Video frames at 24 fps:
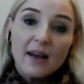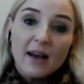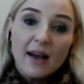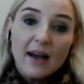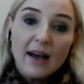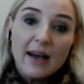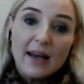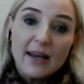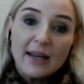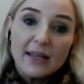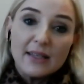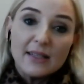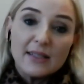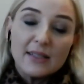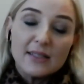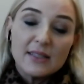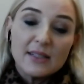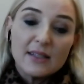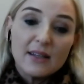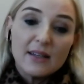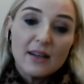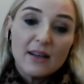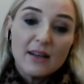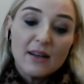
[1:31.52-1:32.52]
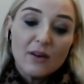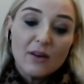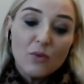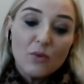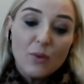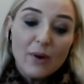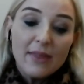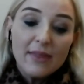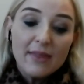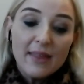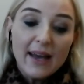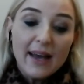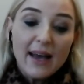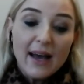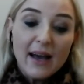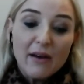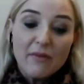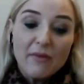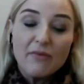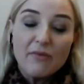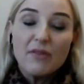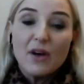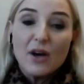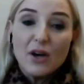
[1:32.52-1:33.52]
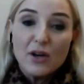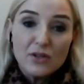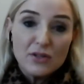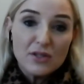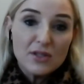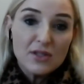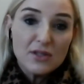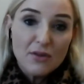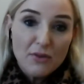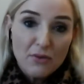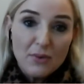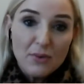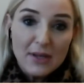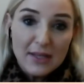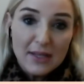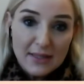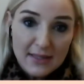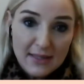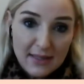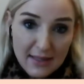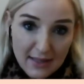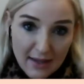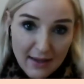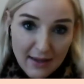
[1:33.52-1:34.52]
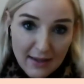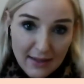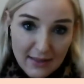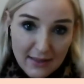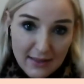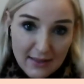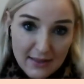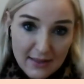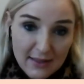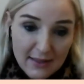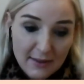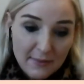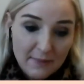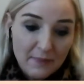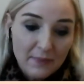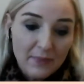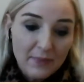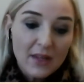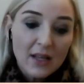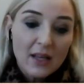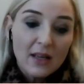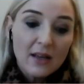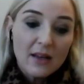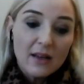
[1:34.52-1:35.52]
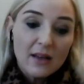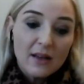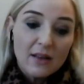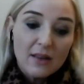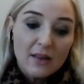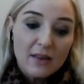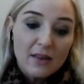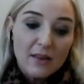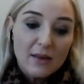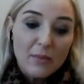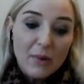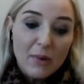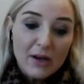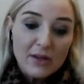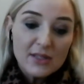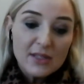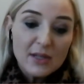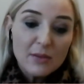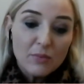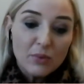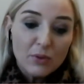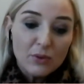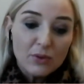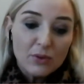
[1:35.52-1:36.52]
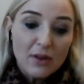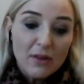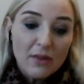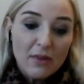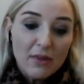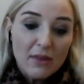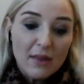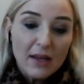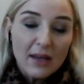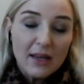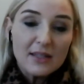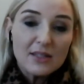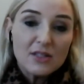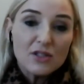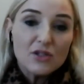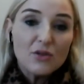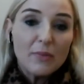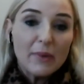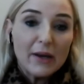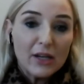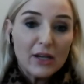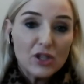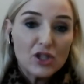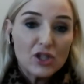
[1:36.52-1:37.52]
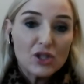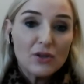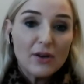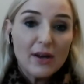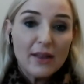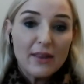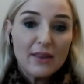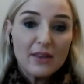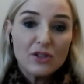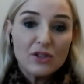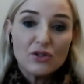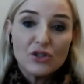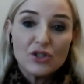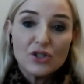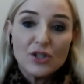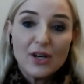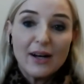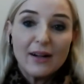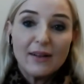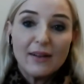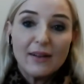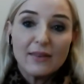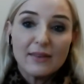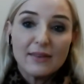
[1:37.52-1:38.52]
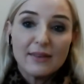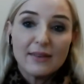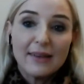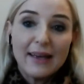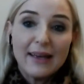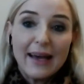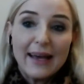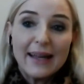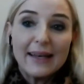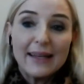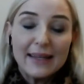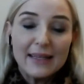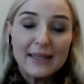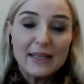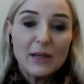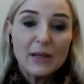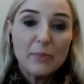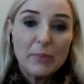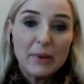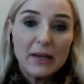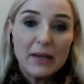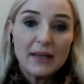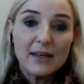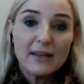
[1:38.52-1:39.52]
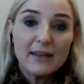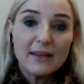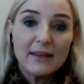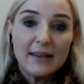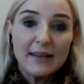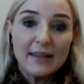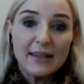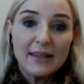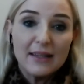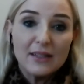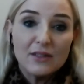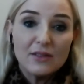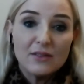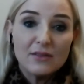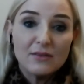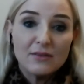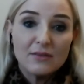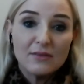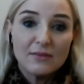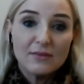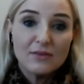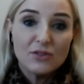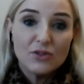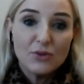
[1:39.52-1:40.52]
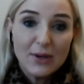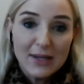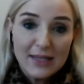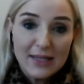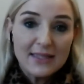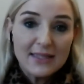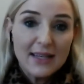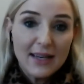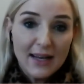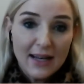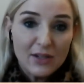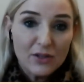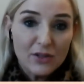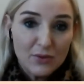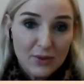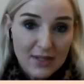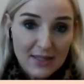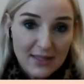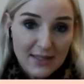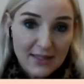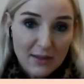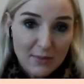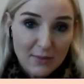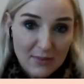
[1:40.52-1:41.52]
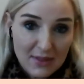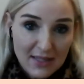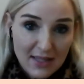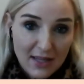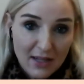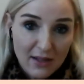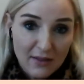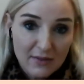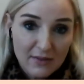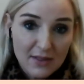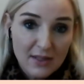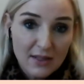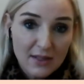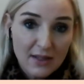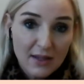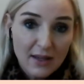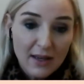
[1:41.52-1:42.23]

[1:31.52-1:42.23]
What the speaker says: And when they have those three signs, the most important thing is to make sure that your child can independently dress and undress themselves.